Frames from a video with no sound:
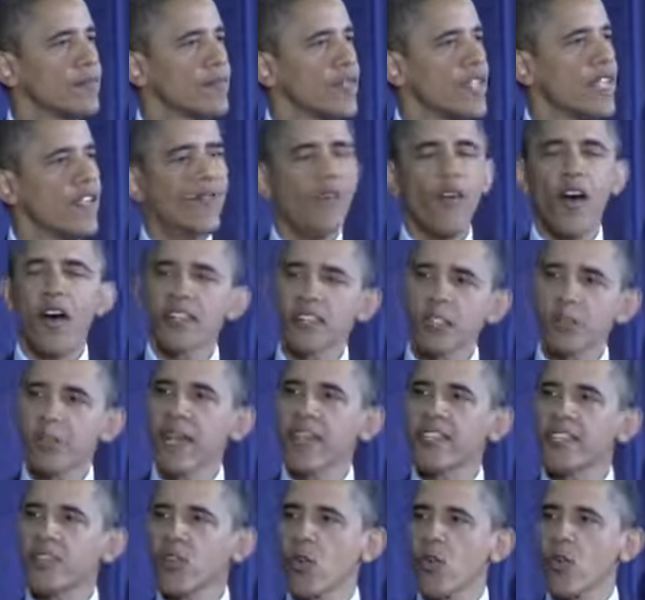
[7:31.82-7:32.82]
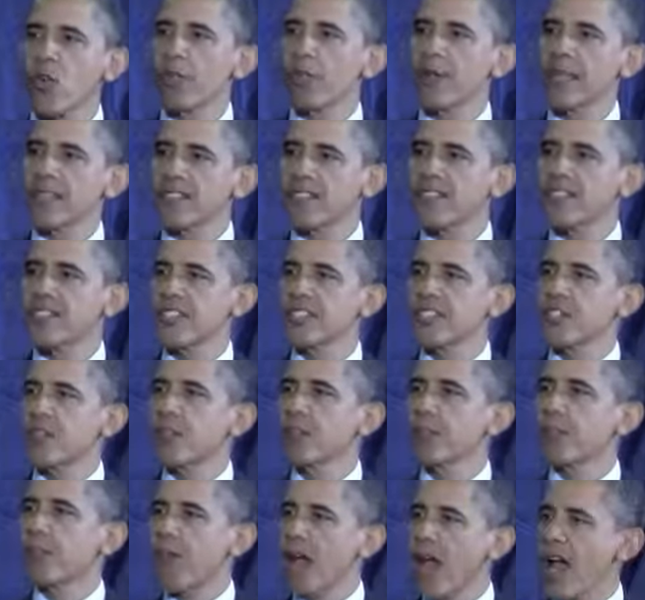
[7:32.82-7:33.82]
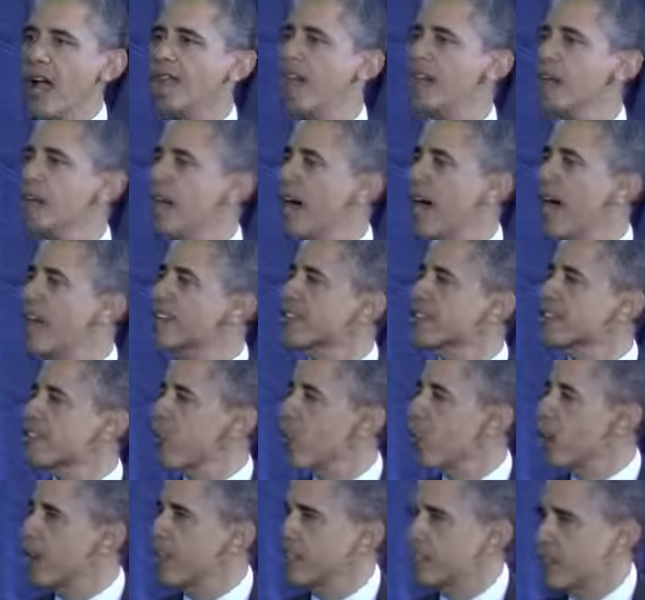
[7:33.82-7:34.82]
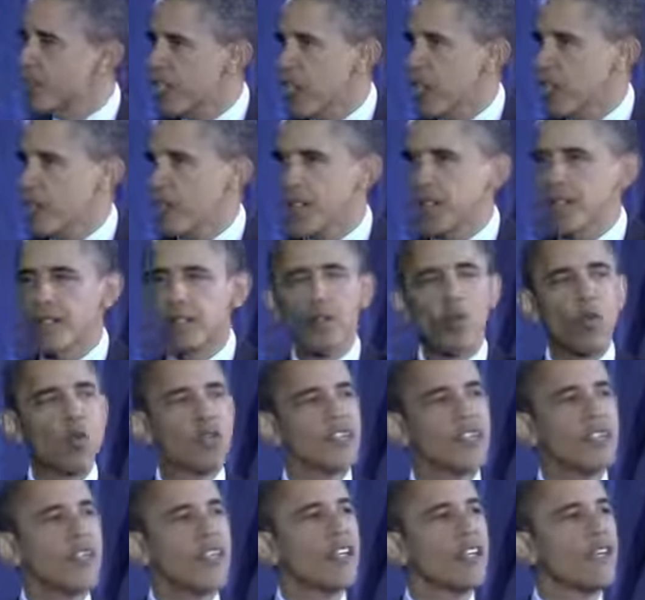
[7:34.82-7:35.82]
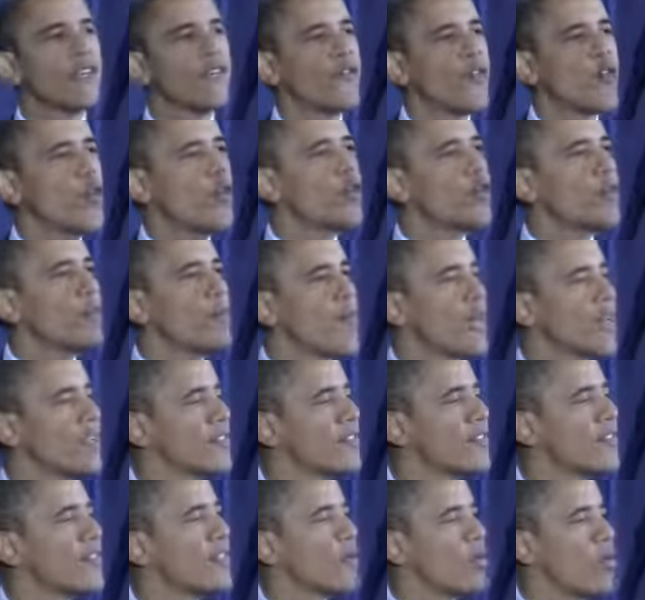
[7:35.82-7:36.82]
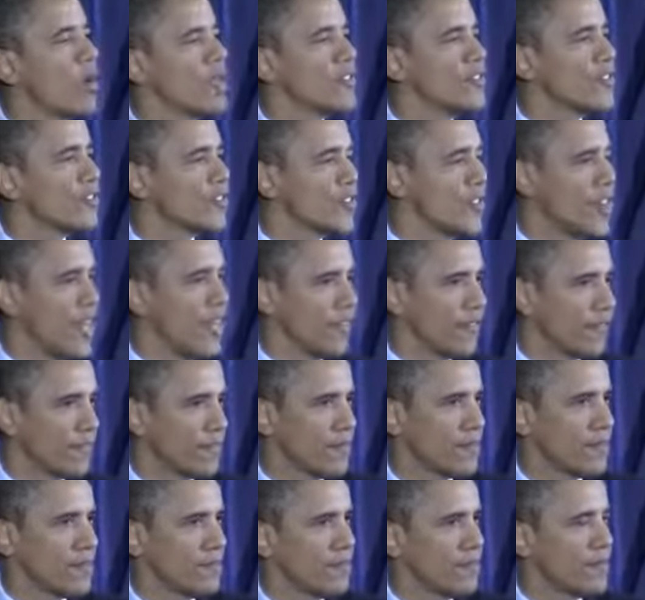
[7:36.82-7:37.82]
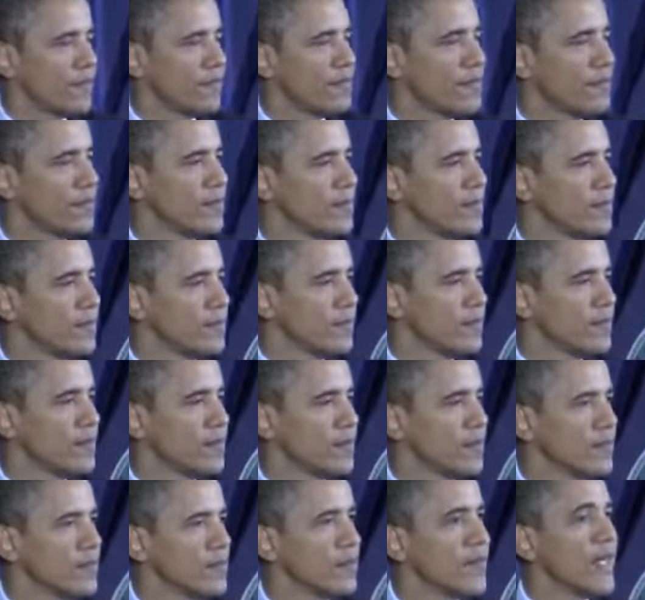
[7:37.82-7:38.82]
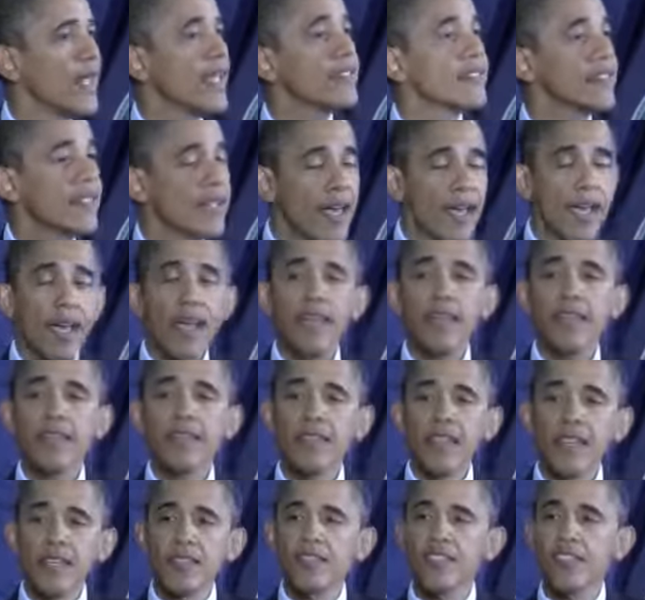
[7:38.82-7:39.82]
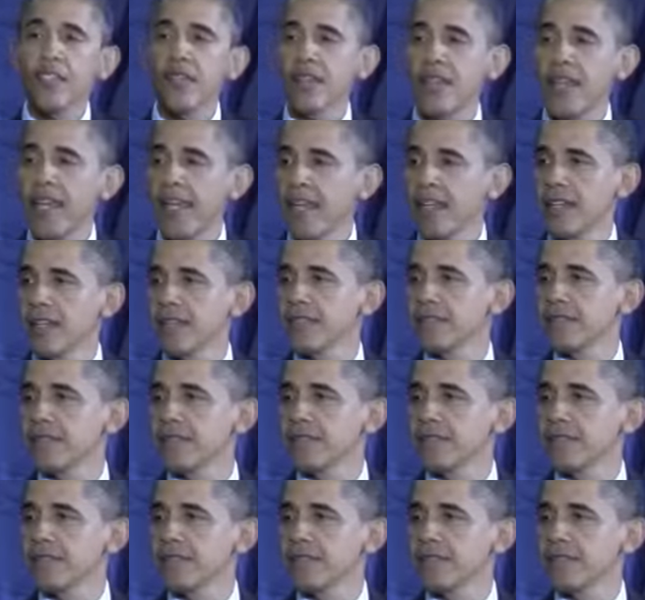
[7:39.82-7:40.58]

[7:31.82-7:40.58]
He fought to make sure businesses couldn't profit by exploiting children or selling food or medicine that wasn't safe. And today, they still can't.